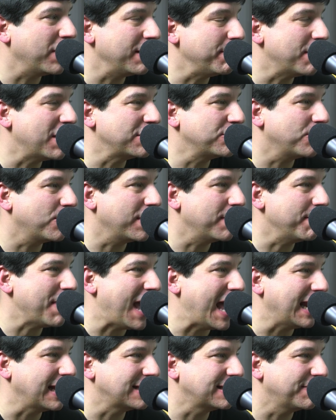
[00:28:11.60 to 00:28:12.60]
were pretty much
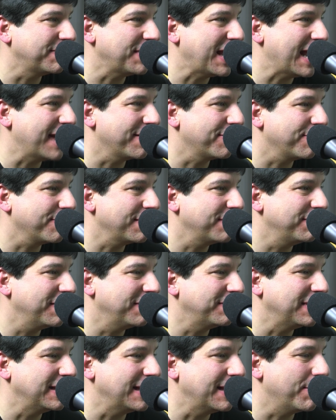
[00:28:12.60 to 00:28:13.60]
automatics. If you had a
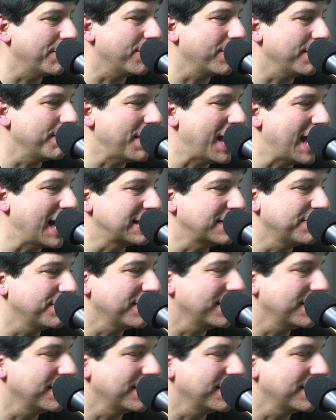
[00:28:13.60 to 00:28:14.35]
350, they were automatic.